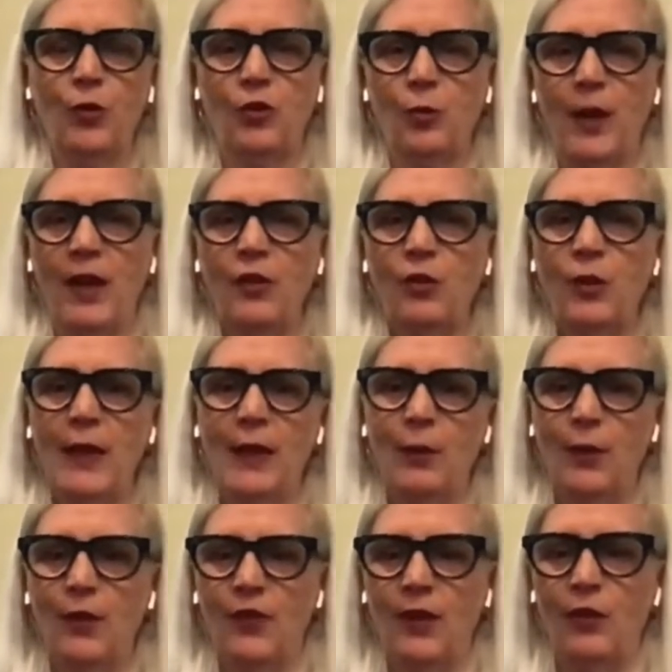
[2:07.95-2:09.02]
director here
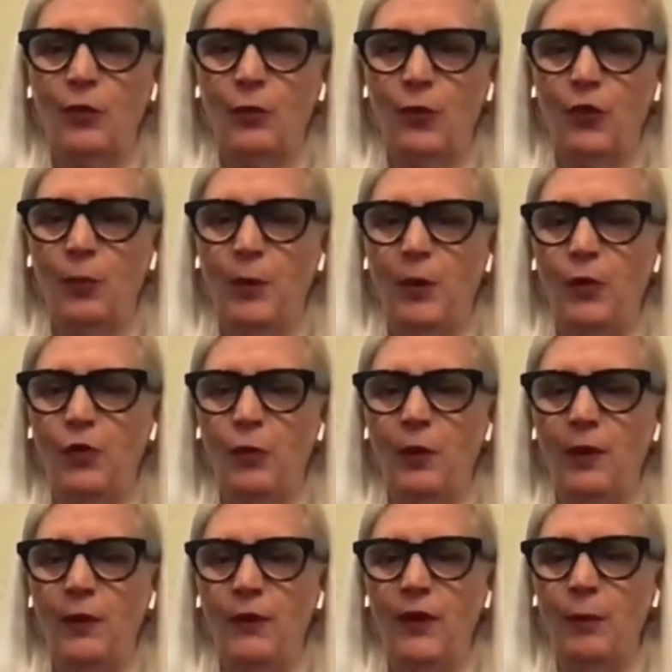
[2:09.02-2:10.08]
at Center for Spiritual
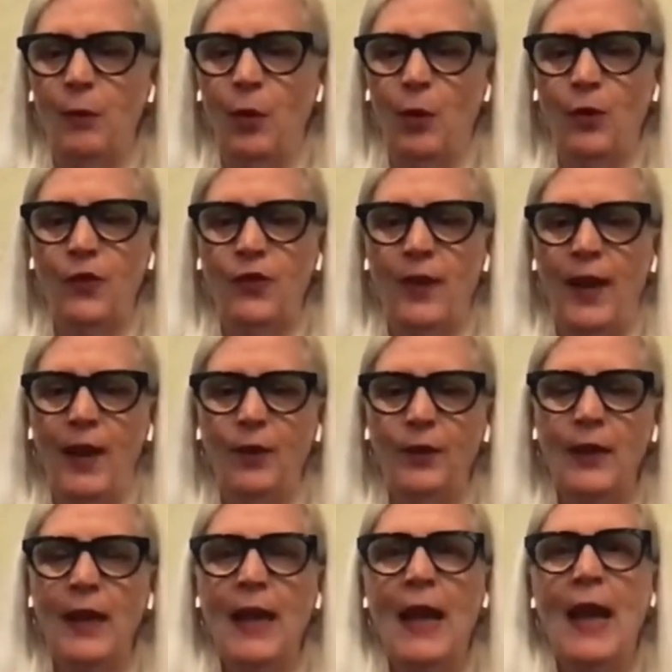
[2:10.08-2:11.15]
Living Morristown.
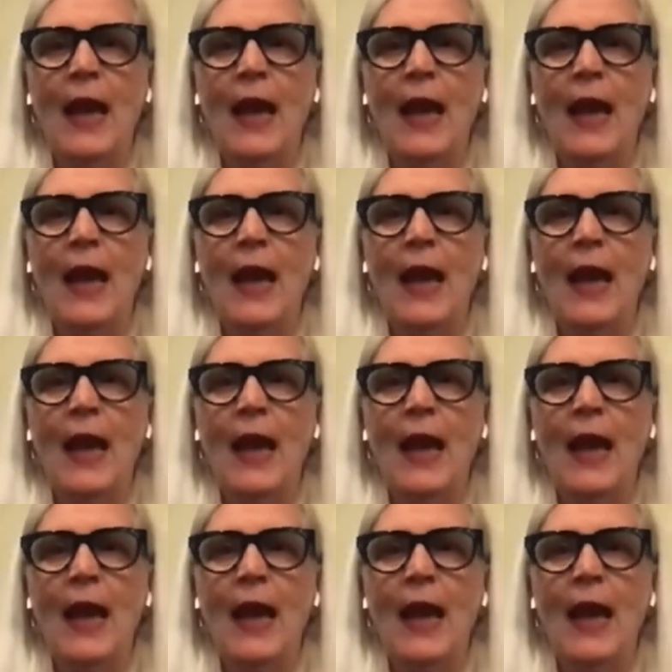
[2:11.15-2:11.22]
